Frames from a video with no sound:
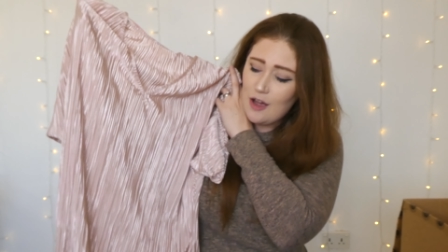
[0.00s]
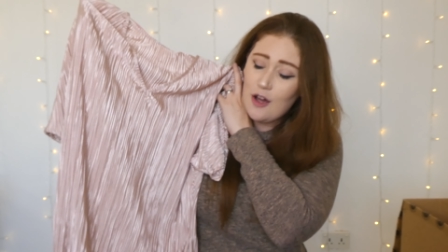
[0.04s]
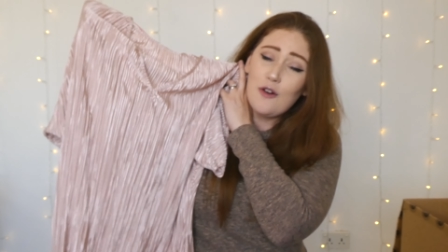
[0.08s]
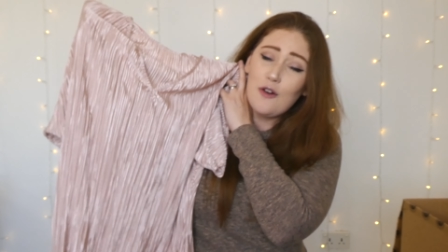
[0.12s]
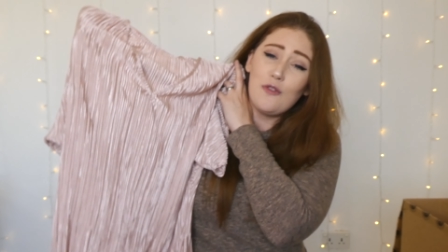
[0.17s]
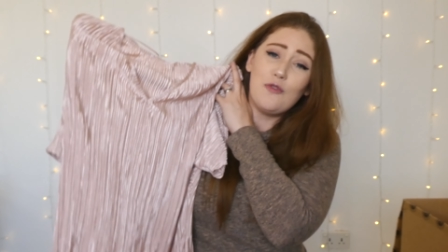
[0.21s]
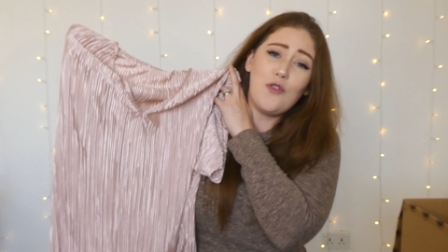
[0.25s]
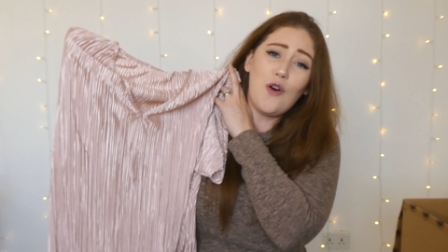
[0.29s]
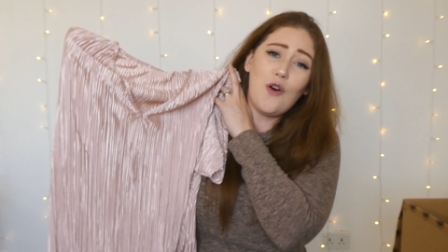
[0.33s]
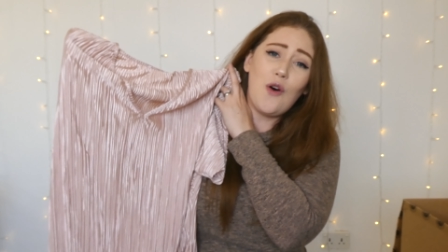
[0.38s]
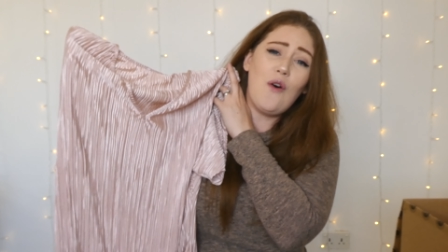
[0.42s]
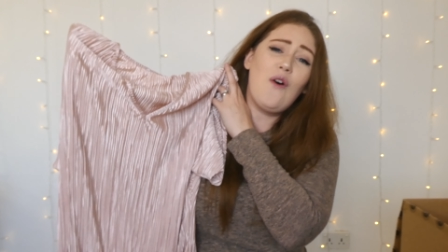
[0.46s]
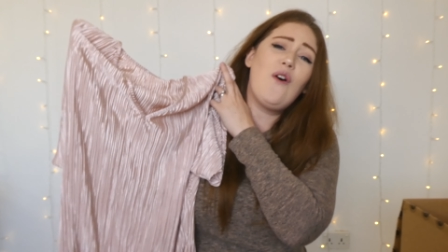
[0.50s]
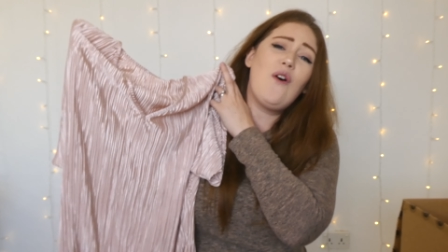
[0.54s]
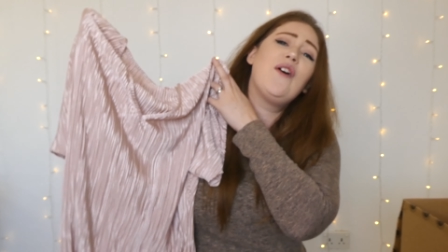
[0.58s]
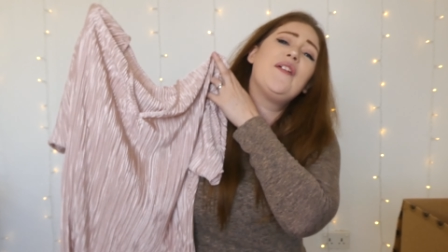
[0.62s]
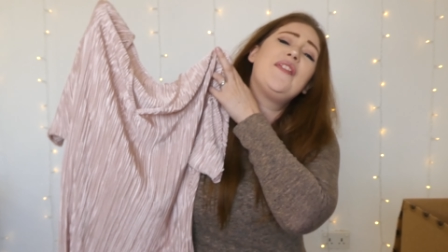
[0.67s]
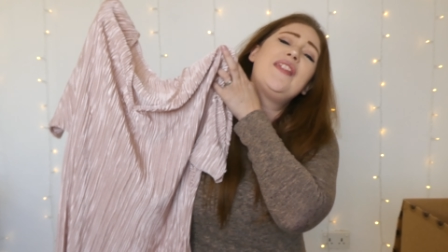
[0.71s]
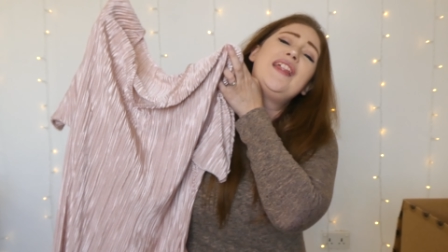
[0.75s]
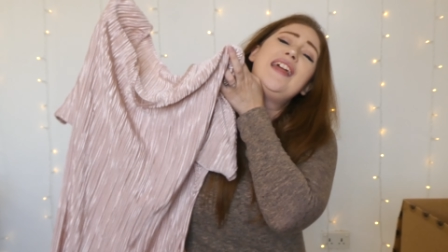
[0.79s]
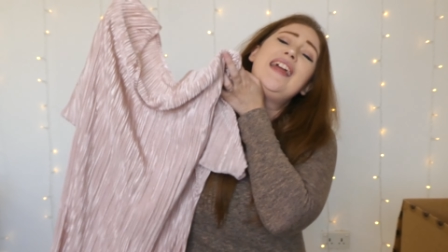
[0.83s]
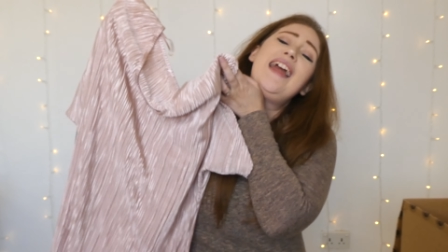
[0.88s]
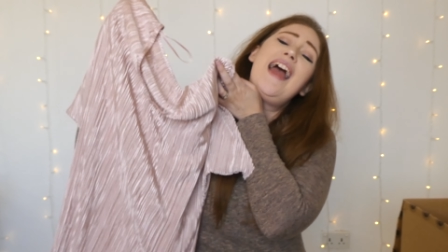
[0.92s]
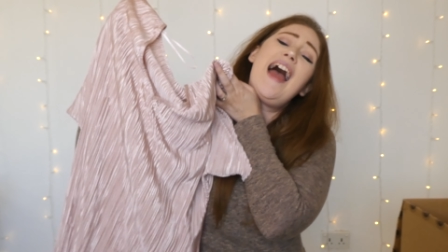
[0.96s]
for
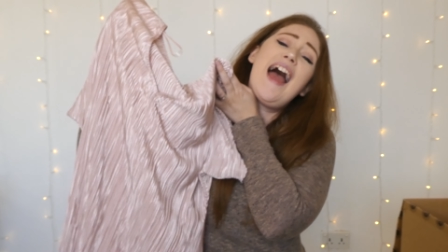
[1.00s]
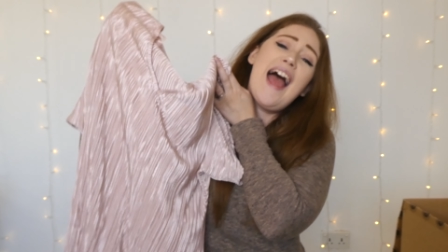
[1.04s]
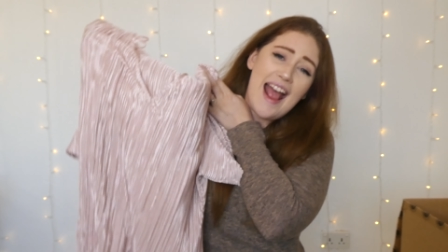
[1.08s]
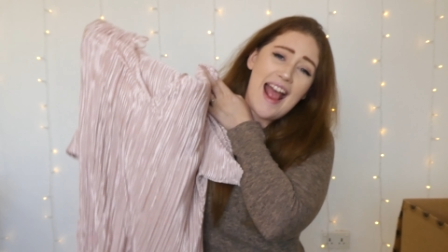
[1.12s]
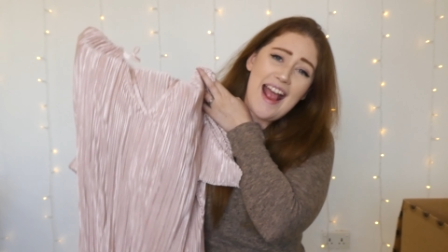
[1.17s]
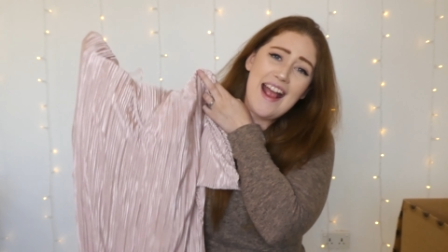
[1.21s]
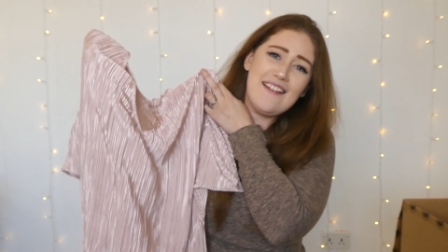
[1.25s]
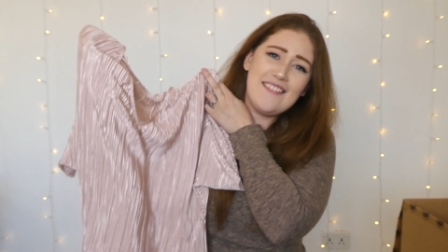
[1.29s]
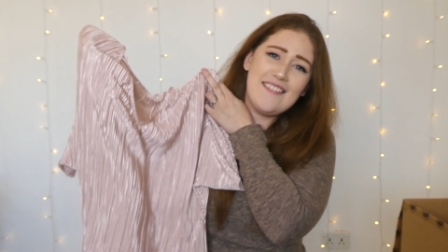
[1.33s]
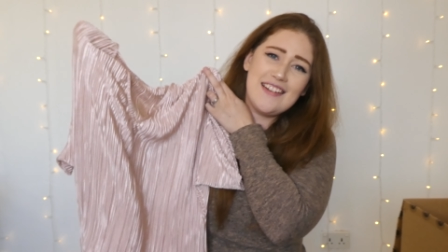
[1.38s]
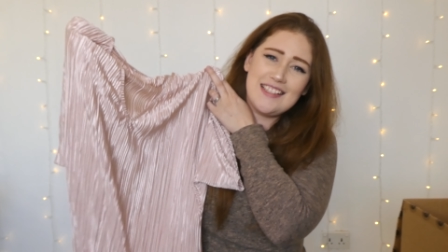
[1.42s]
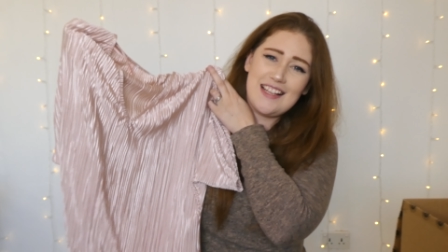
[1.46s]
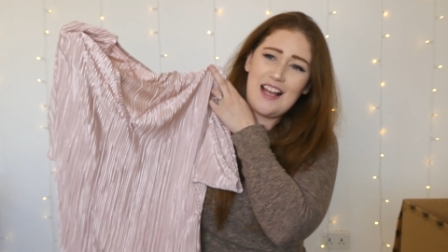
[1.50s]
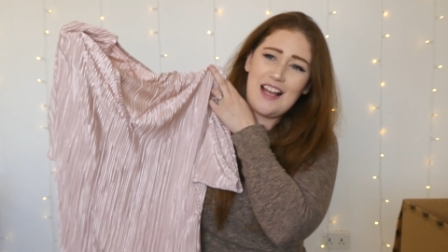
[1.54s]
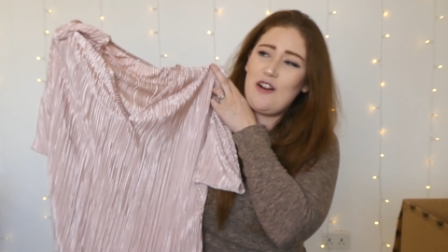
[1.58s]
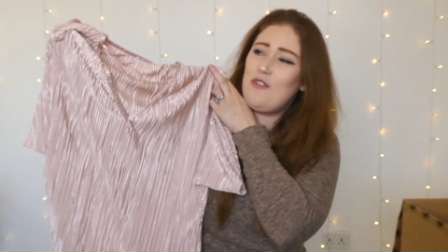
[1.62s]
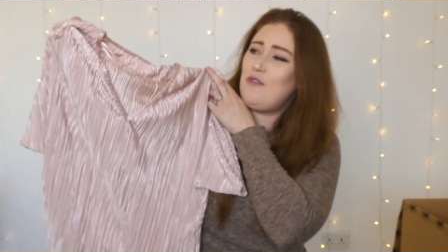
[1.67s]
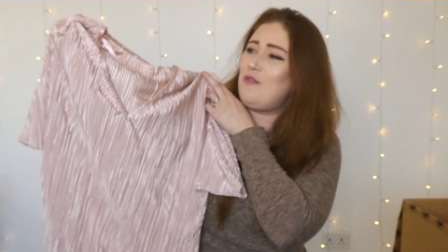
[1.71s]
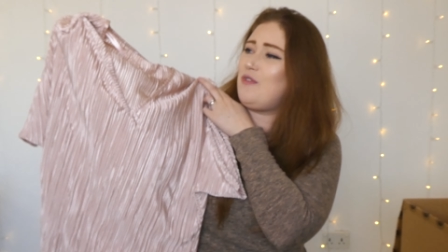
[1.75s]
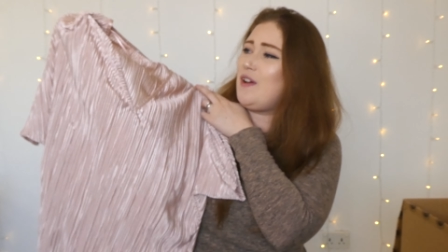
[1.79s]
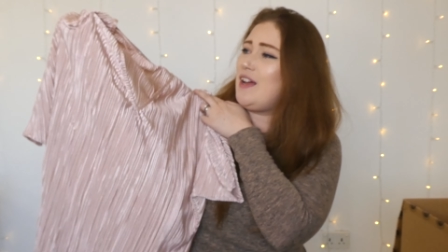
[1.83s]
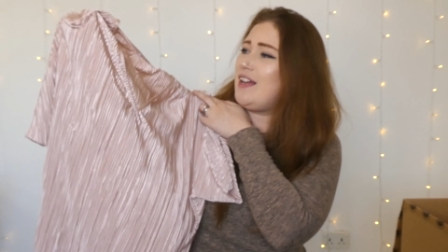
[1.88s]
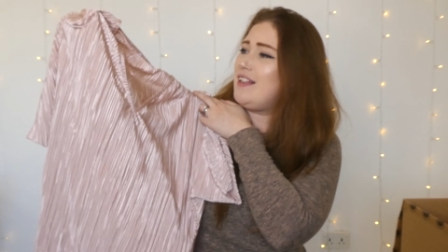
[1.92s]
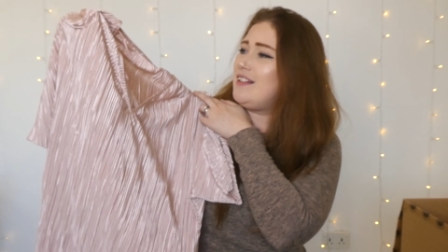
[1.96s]
the Aries
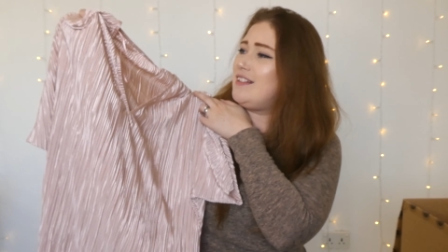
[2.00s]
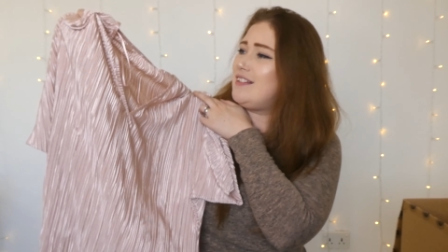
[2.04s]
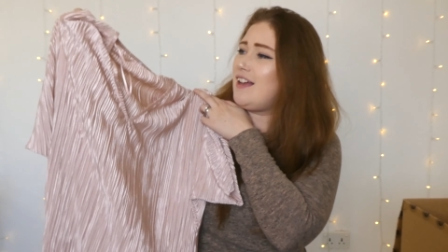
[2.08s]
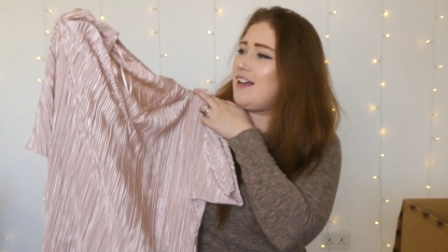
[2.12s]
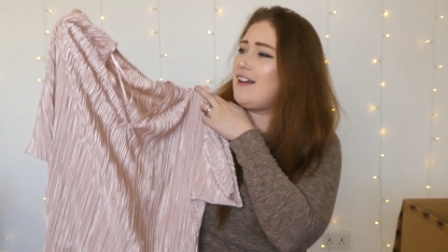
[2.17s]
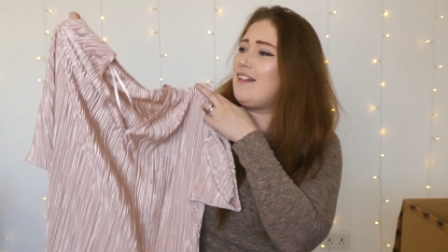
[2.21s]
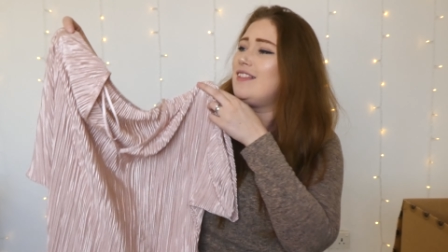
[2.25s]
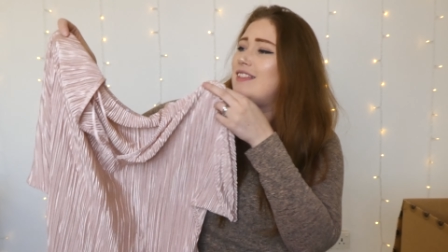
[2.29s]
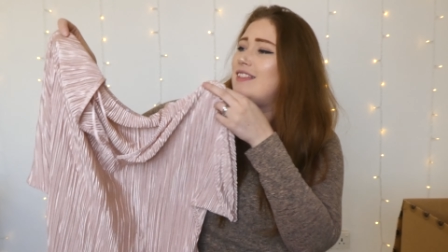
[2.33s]
outfit. So